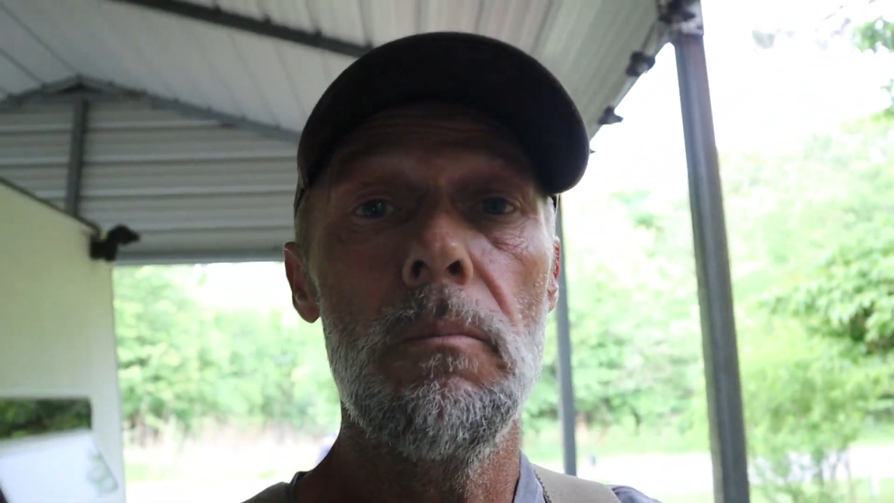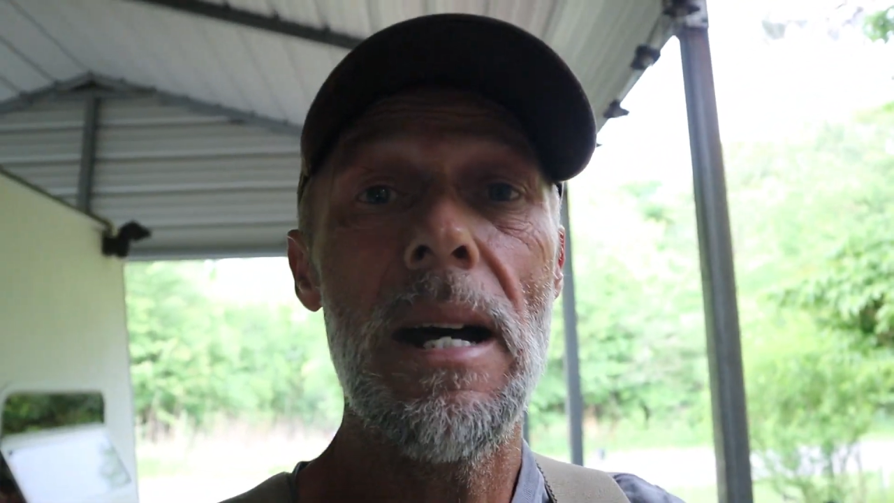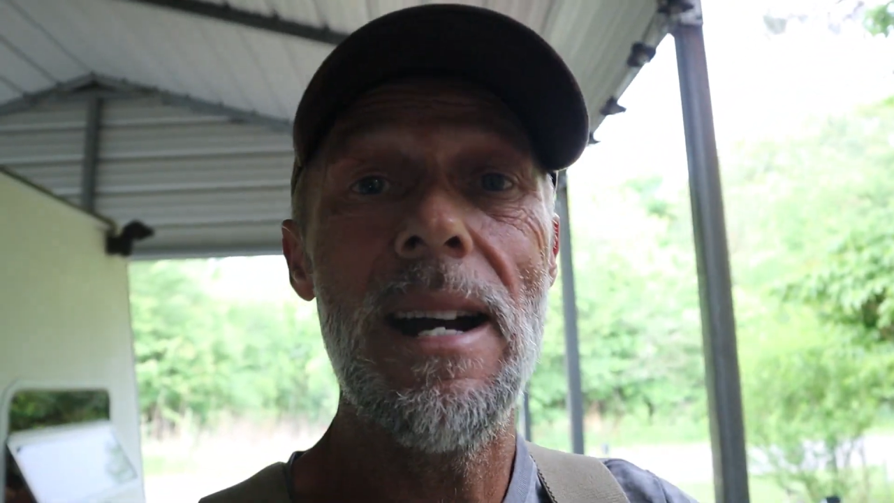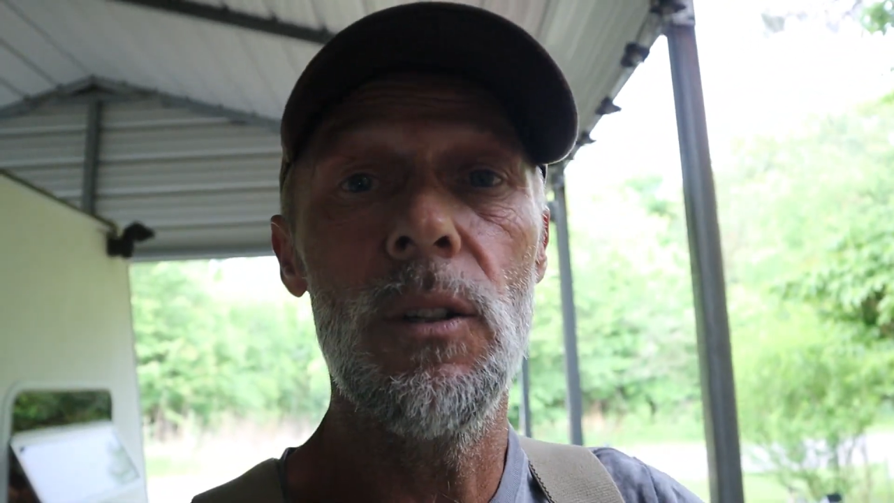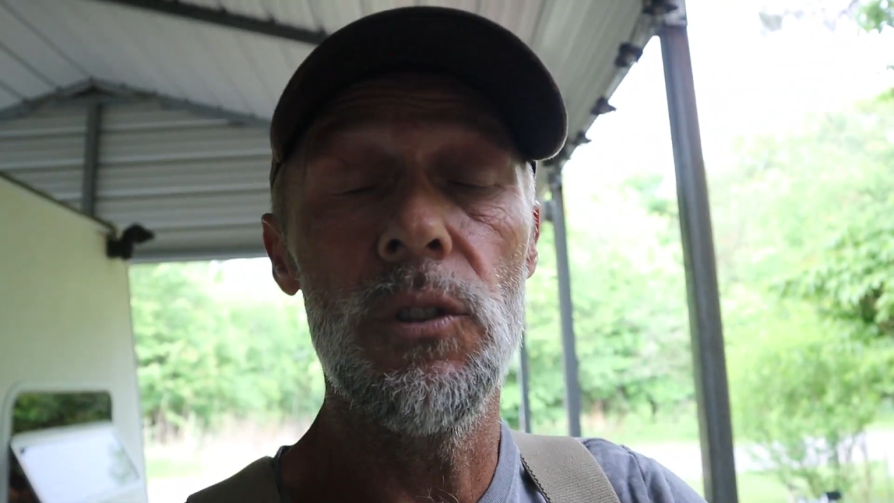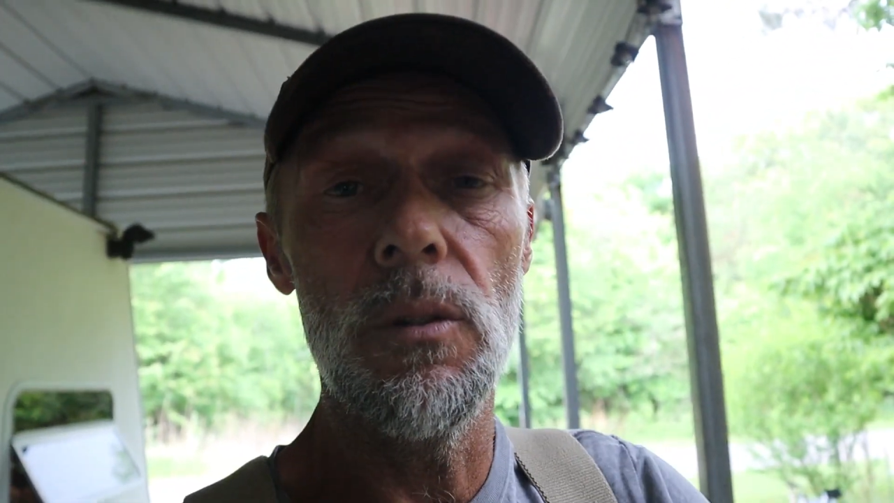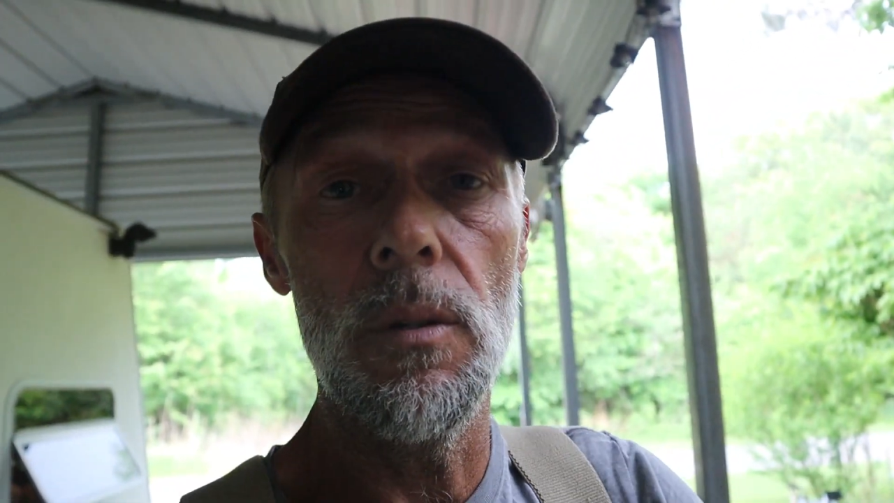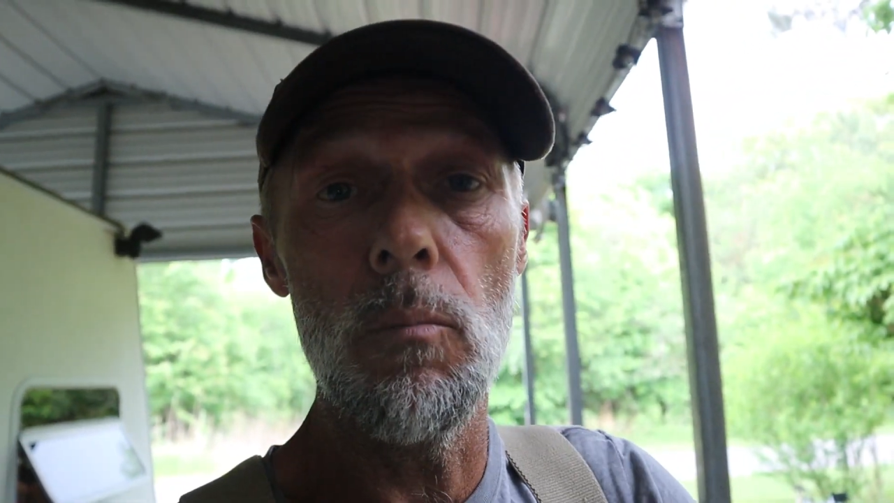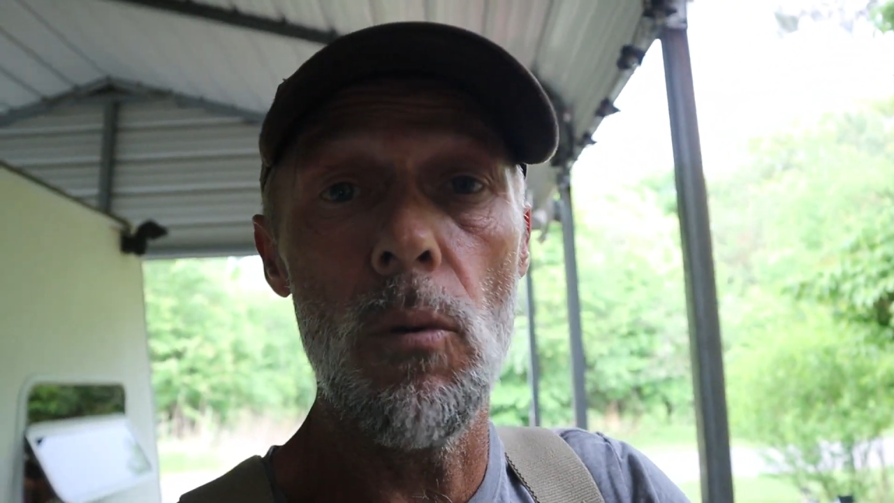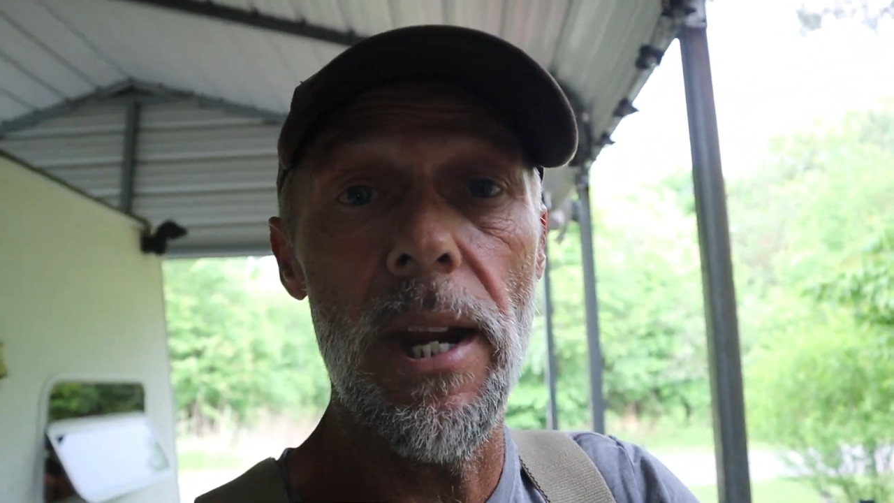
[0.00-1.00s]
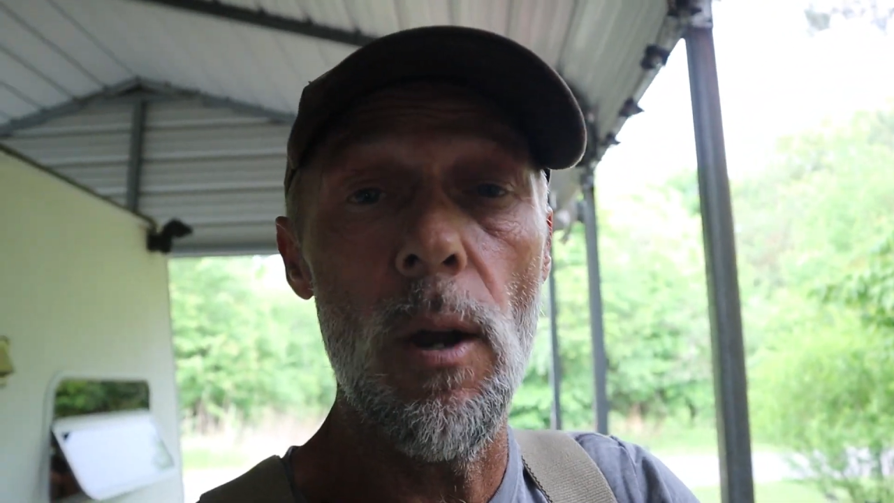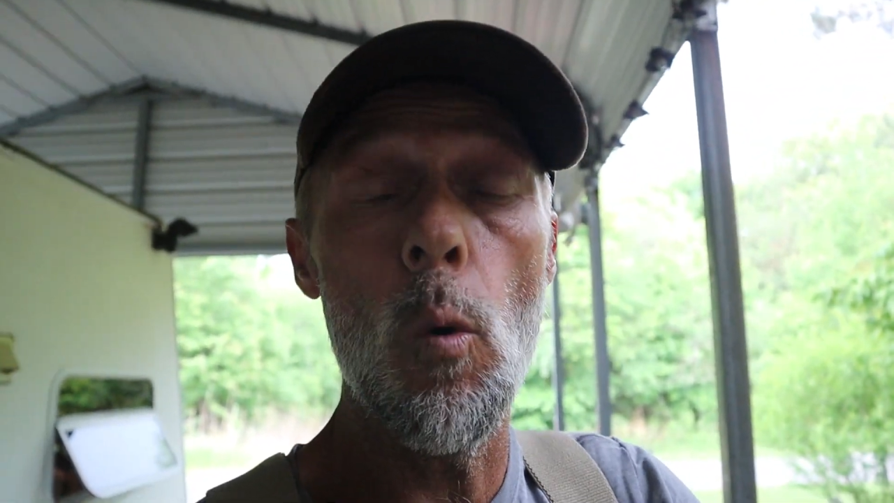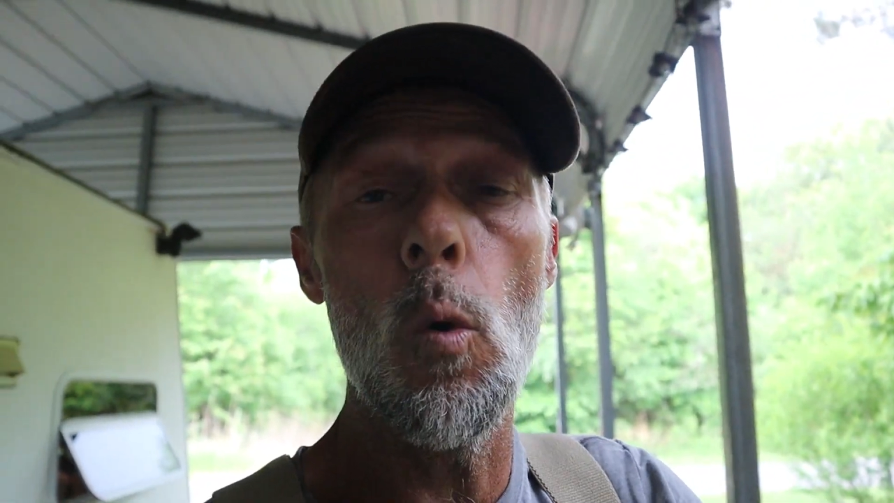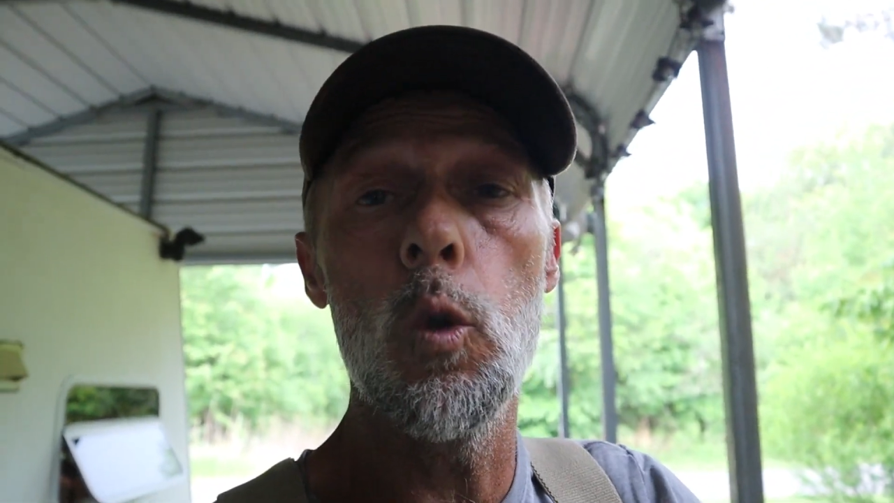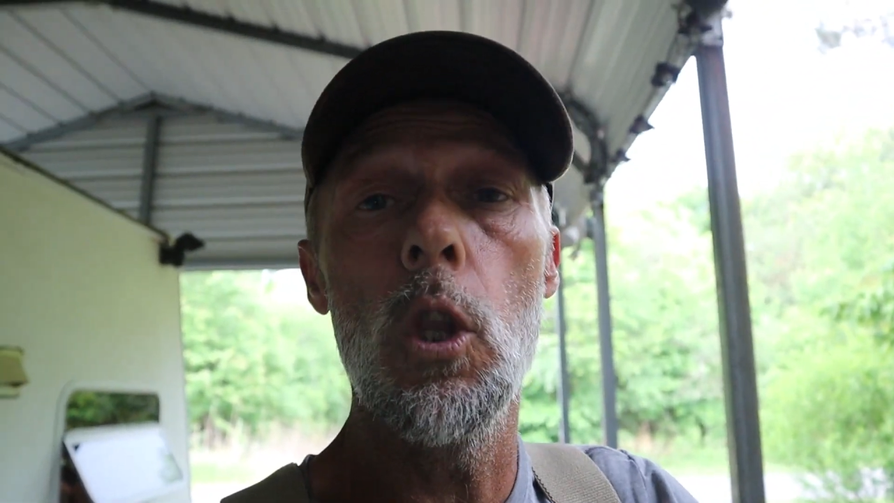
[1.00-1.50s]
and piles of debris,
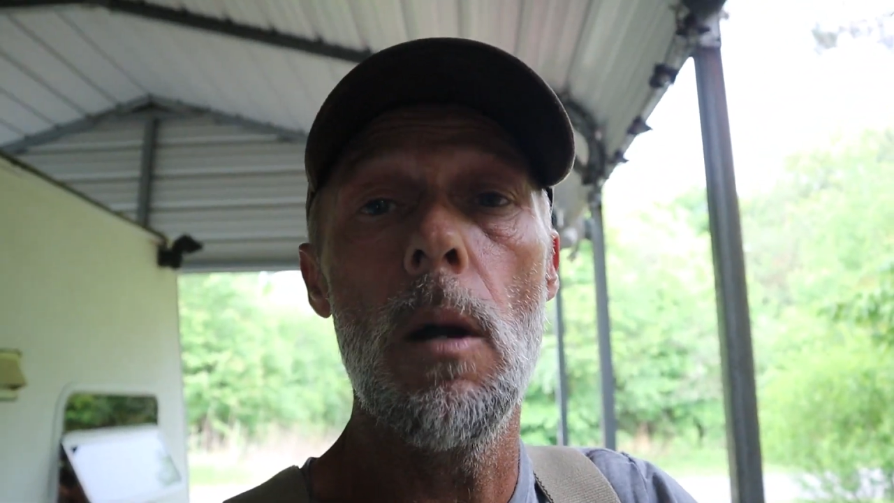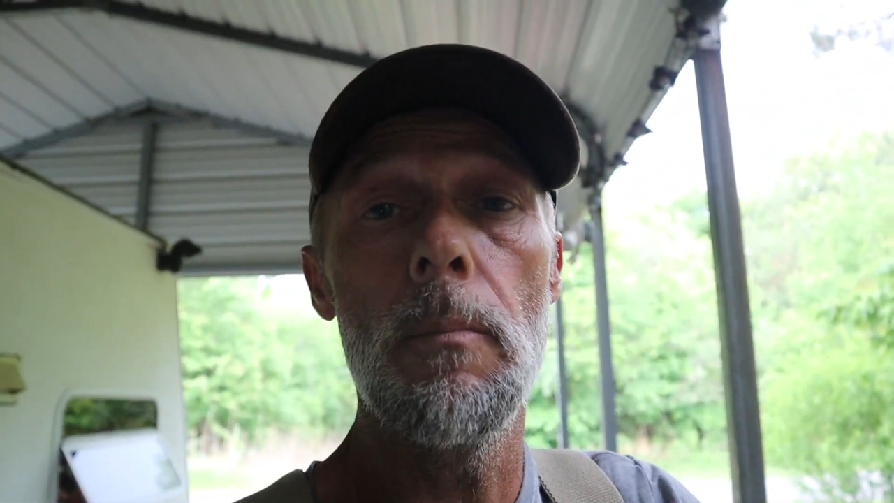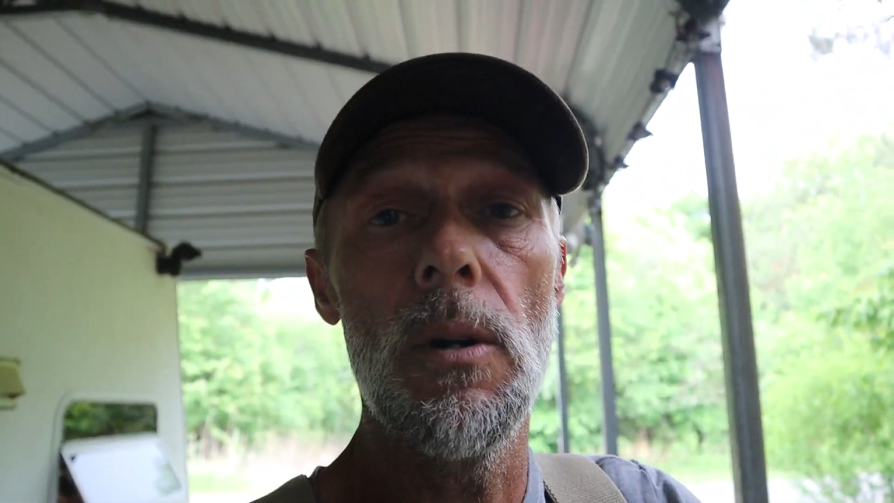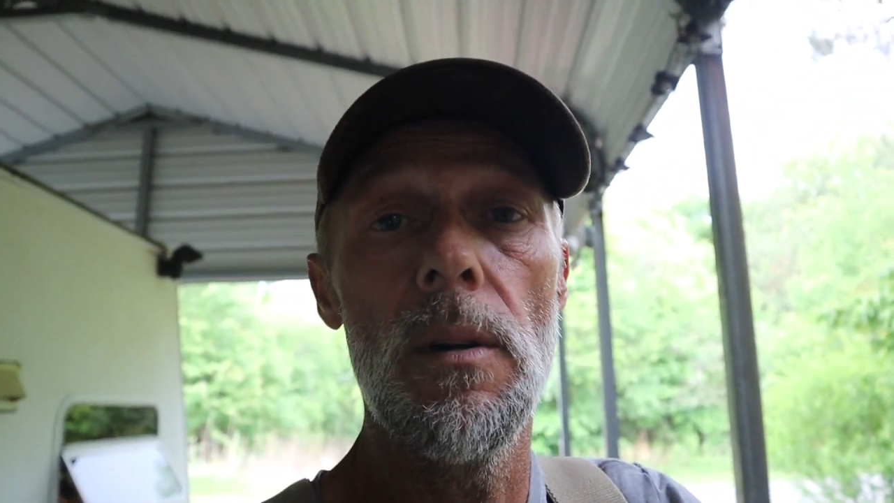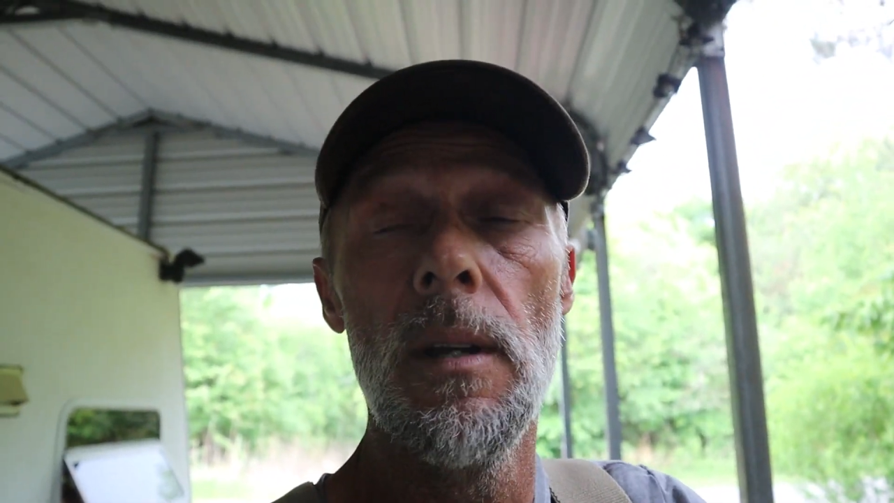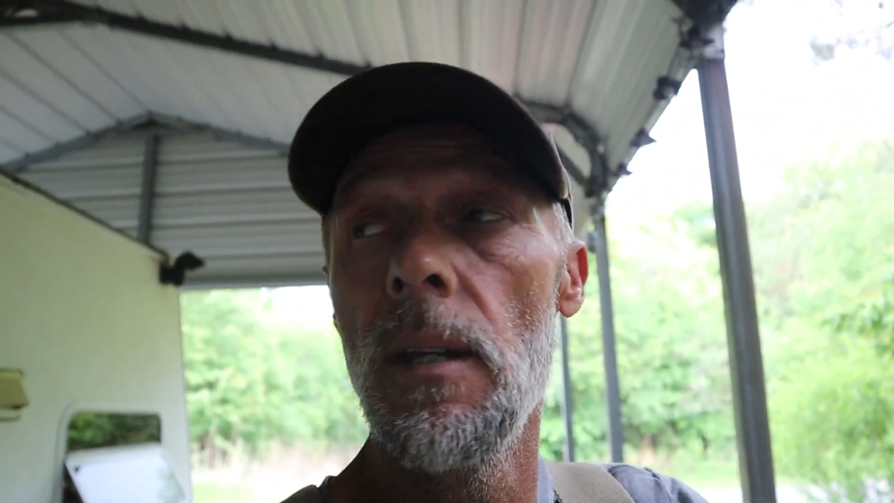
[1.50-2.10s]
old lumber,